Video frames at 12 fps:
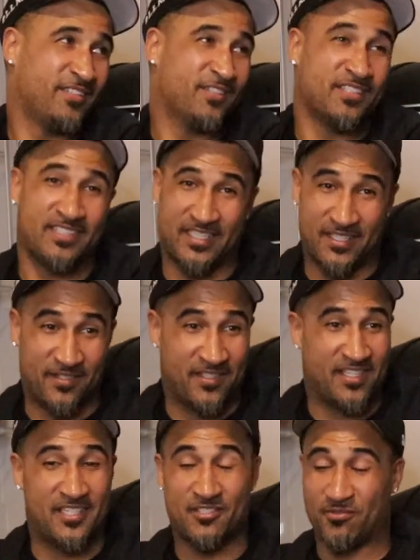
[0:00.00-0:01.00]
You'll see it
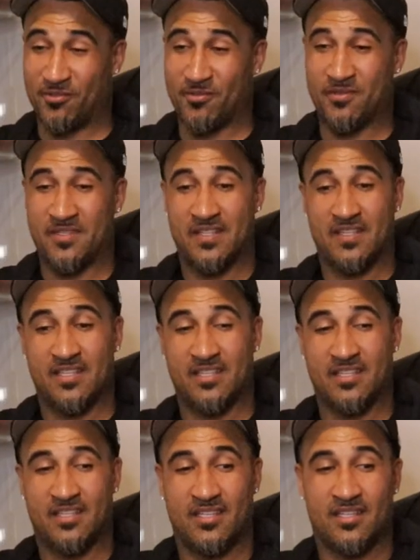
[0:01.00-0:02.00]
on the intro.
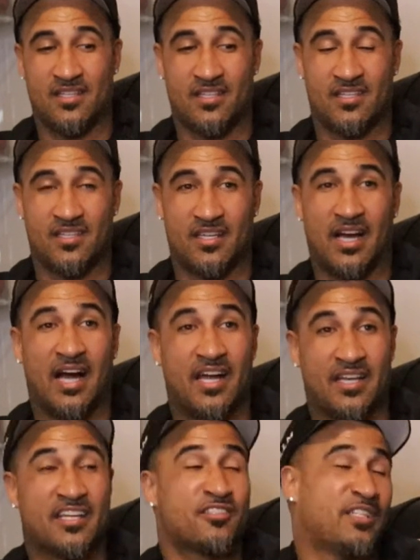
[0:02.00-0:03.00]

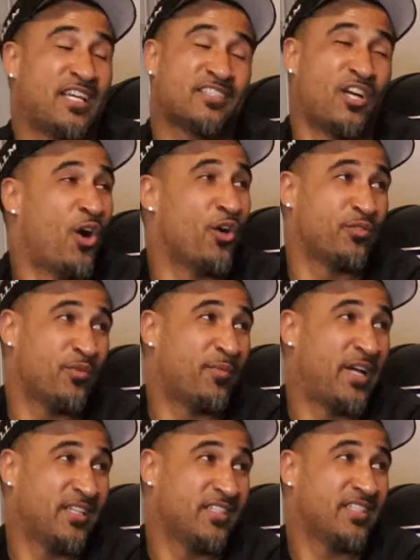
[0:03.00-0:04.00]
That's that's always
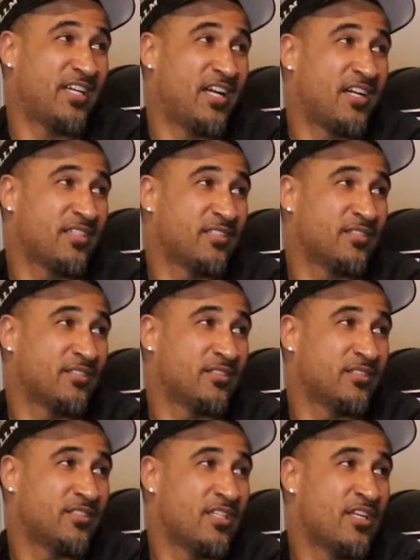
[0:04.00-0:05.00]
been my little guy.
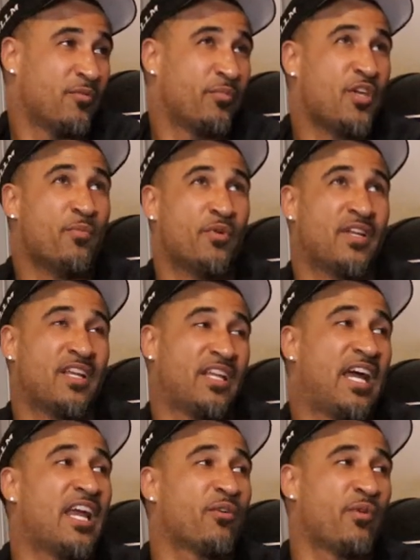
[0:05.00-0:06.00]
People
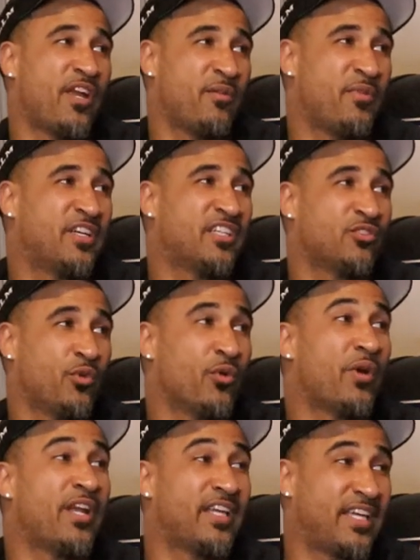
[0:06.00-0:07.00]
didn't like Rainey because
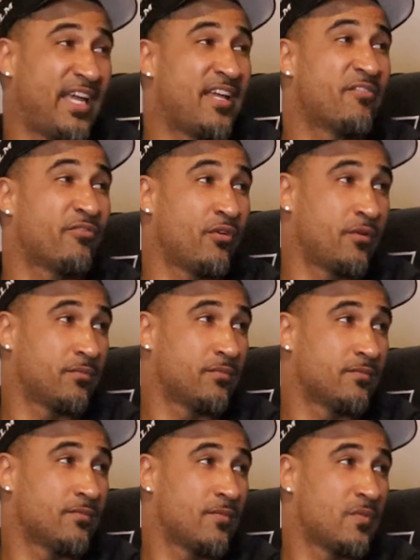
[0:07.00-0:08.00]
where Rainey came from.
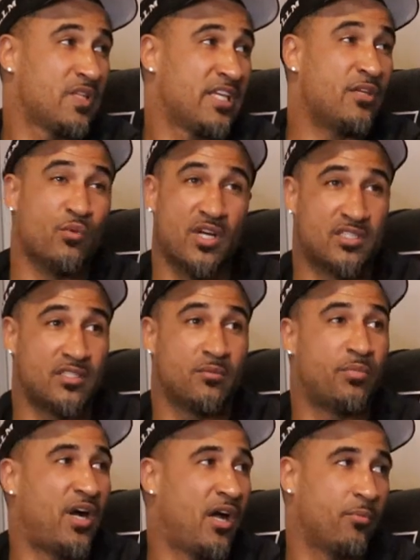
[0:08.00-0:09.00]
Yeah. He
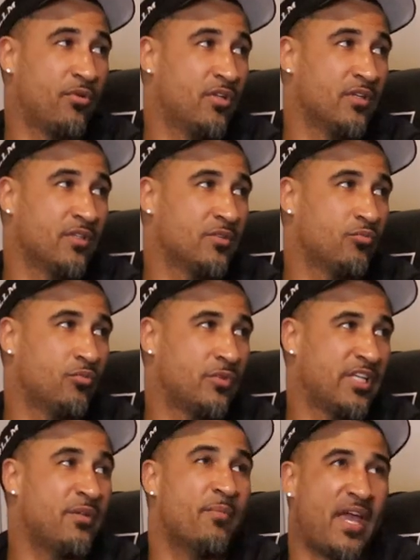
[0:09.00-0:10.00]
wasn't popular.
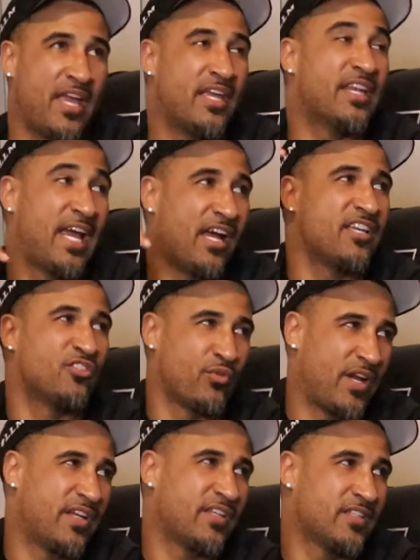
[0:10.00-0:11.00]
He made now
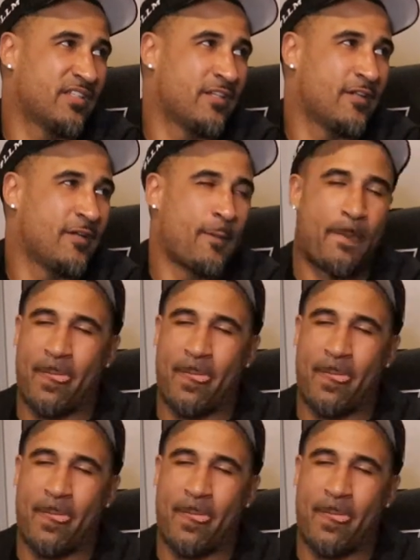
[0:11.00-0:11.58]
he's Rainey. Mm-hmm